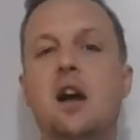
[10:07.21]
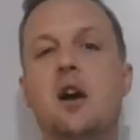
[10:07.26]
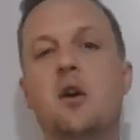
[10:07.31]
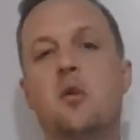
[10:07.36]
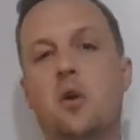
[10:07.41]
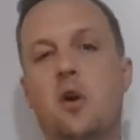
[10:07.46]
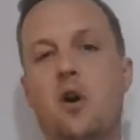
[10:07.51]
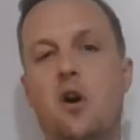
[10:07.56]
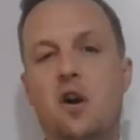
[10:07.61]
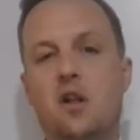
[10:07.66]

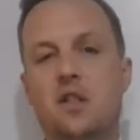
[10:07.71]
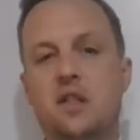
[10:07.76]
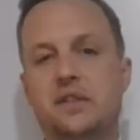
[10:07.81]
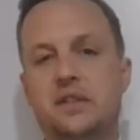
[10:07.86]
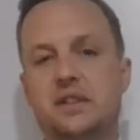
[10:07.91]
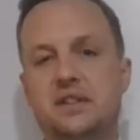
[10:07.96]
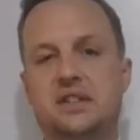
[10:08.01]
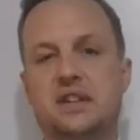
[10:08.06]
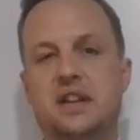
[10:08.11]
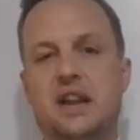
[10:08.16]
We're all in
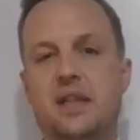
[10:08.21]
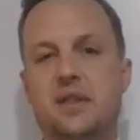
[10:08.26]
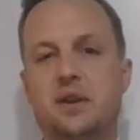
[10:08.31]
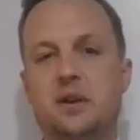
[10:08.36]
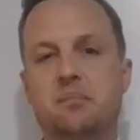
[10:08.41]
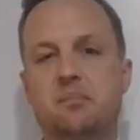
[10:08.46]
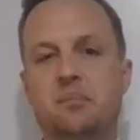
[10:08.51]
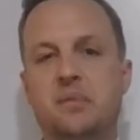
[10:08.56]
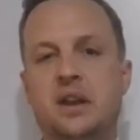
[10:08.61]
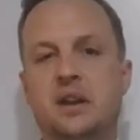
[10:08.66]
this together.
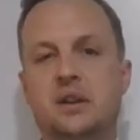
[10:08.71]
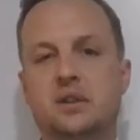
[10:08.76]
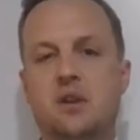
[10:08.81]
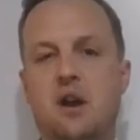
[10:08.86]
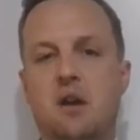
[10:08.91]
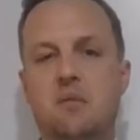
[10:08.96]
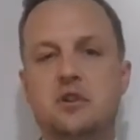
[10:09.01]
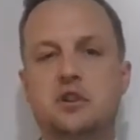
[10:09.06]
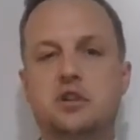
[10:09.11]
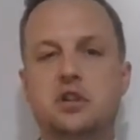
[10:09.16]
So I
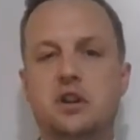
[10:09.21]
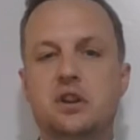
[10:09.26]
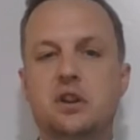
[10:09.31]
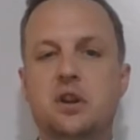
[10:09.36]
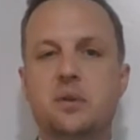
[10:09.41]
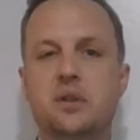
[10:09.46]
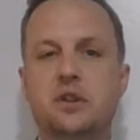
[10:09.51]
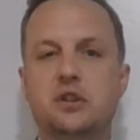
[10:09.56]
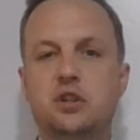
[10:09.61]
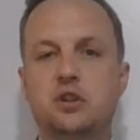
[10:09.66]
want you to know
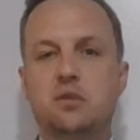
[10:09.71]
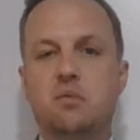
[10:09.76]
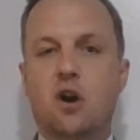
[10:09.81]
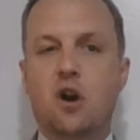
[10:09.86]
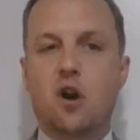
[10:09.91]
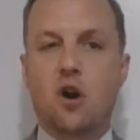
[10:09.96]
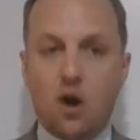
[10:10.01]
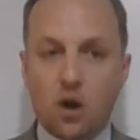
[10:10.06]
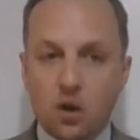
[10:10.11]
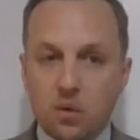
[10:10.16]
that you are
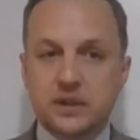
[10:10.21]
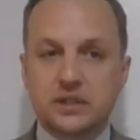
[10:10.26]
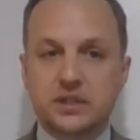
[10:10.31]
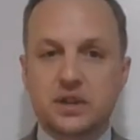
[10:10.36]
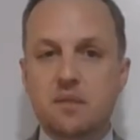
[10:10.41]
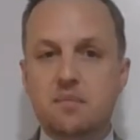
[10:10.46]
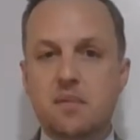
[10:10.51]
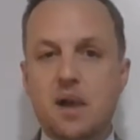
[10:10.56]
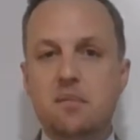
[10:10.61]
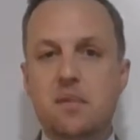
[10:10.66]
always
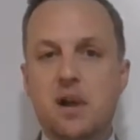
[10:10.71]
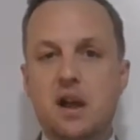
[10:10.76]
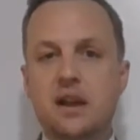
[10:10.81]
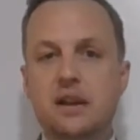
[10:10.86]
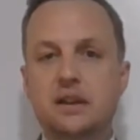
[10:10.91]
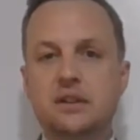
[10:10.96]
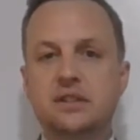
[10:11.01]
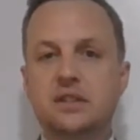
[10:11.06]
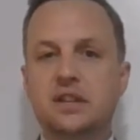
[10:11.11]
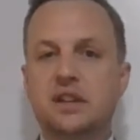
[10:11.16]
on my
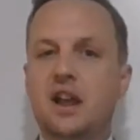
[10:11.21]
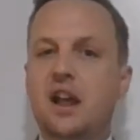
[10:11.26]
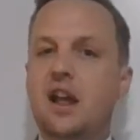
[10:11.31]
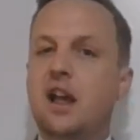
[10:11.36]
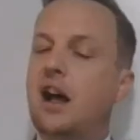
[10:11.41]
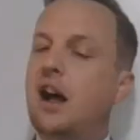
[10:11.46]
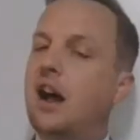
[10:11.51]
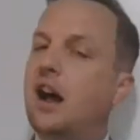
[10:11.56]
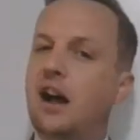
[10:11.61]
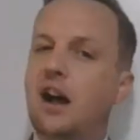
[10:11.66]
mind
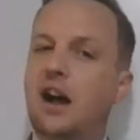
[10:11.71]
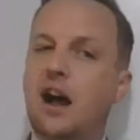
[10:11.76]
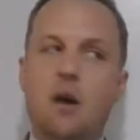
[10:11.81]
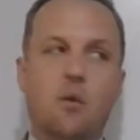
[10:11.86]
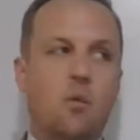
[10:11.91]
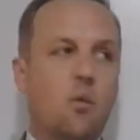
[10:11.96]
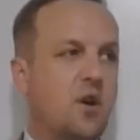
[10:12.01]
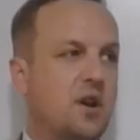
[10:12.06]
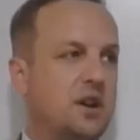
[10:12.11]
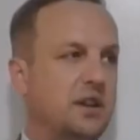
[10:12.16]
uh, I
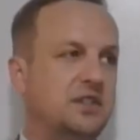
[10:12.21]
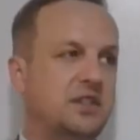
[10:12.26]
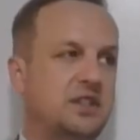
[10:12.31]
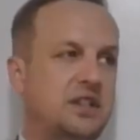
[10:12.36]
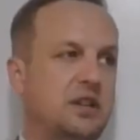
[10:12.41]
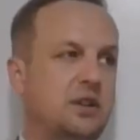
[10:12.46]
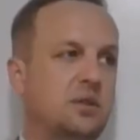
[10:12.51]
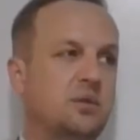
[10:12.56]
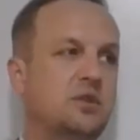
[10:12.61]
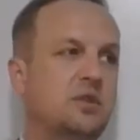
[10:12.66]
want to see
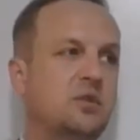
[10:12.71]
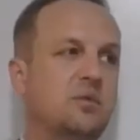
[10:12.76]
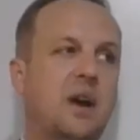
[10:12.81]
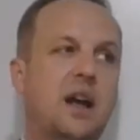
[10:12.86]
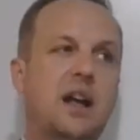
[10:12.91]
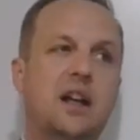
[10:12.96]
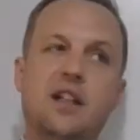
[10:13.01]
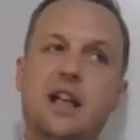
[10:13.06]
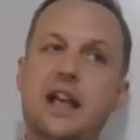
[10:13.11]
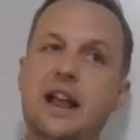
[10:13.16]
you do
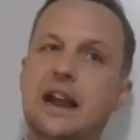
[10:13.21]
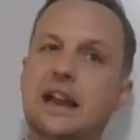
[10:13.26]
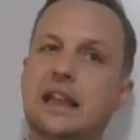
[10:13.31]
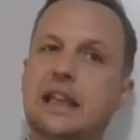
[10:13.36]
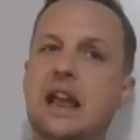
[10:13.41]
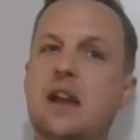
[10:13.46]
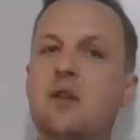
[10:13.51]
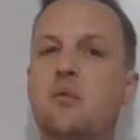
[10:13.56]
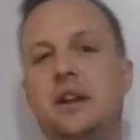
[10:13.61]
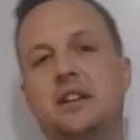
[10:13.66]
well, and I
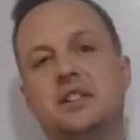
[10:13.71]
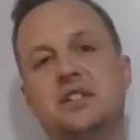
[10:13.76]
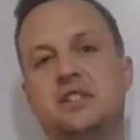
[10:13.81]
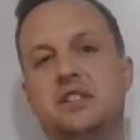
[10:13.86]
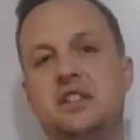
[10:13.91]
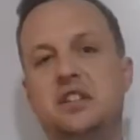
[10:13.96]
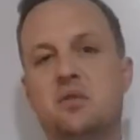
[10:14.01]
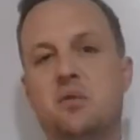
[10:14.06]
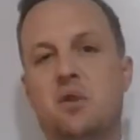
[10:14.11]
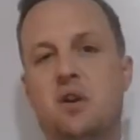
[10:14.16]
can't wait to see
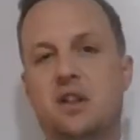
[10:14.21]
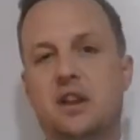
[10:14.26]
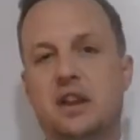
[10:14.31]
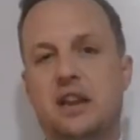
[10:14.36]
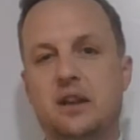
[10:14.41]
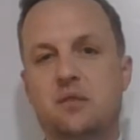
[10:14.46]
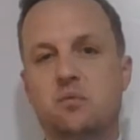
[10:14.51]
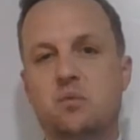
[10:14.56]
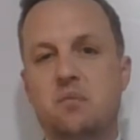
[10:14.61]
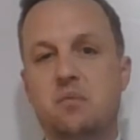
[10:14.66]
you all
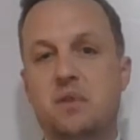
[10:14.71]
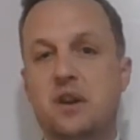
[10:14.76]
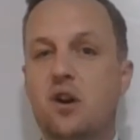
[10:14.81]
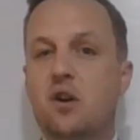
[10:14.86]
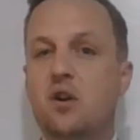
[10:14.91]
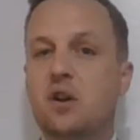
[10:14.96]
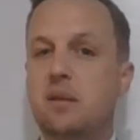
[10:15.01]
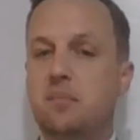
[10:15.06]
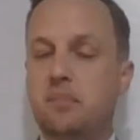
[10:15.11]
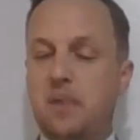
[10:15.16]
again when we all
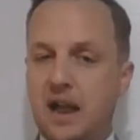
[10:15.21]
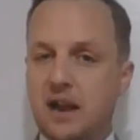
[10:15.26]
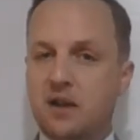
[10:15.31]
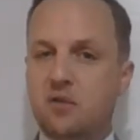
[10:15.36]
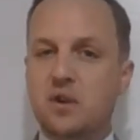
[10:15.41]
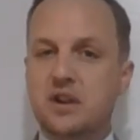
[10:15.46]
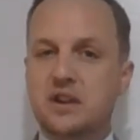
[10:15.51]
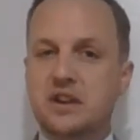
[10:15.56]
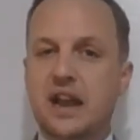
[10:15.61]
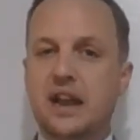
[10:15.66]
get back
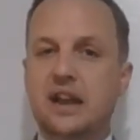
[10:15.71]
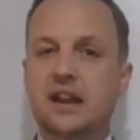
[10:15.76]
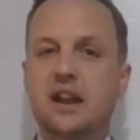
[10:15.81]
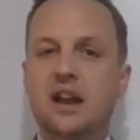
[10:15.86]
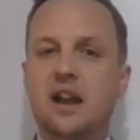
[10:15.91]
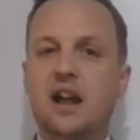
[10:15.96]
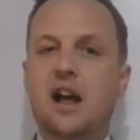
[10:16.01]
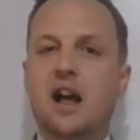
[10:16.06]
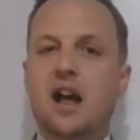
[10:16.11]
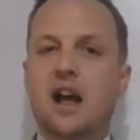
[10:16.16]
one day.
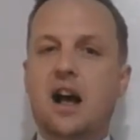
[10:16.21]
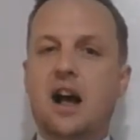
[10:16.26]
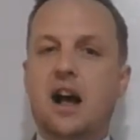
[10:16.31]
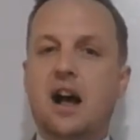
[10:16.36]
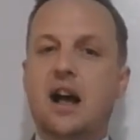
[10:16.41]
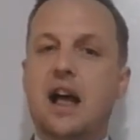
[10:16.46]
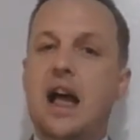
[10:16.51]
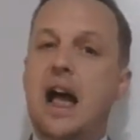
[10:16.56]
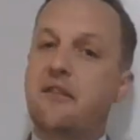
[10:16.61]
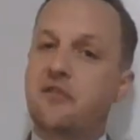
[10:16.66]
Uh,
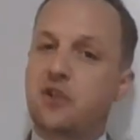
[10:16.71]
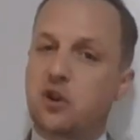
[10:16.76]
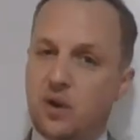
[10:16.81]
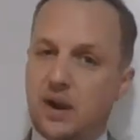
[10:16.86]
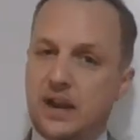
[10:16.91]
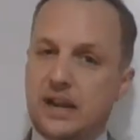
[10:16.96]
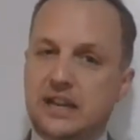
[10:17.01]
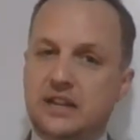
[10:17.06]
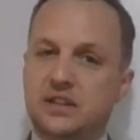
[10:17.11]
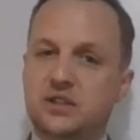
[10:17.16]
have a
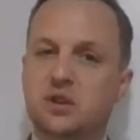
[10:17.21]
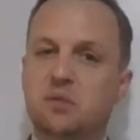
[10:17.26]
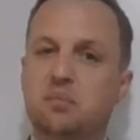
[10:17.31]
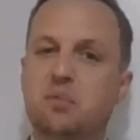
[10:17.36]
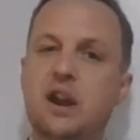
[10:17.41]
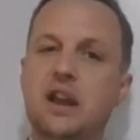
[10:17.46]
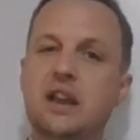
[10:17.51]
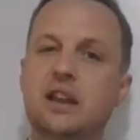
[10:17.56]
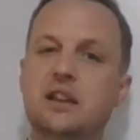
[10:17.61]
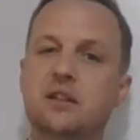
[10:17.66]
great Easter
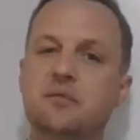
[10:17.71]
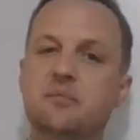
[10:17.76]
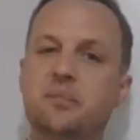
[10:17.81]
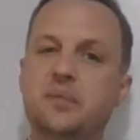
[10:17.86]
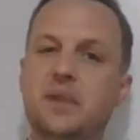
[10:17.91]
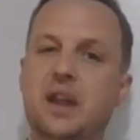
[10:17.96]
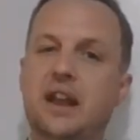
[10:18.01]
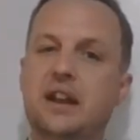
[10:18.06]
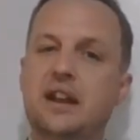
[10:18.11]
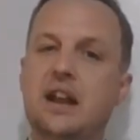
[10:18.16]
break,
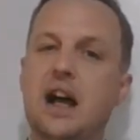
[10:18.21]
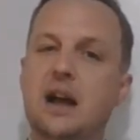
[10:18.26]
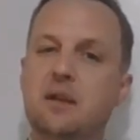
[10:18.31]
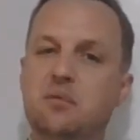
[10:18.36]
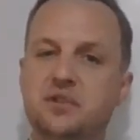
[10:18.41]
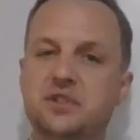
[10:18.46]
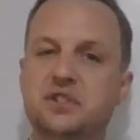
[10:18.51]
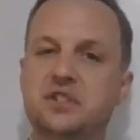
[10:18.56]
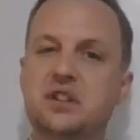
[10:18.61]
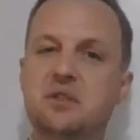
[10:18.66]
and I will
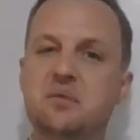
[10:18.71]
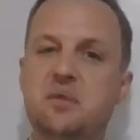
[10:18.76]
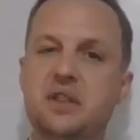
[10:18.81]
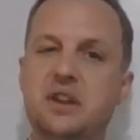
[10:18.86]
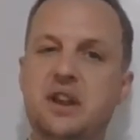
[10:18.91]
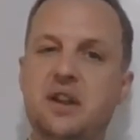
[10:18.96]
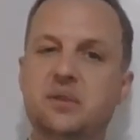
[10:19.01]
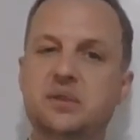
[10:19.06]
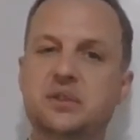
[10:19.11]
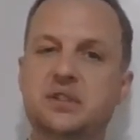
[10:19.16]
see you on the
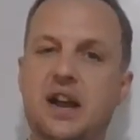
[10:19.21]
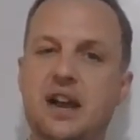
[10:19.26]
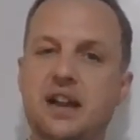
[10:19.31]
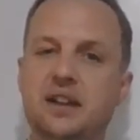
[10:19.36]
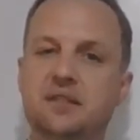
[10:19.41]
other side.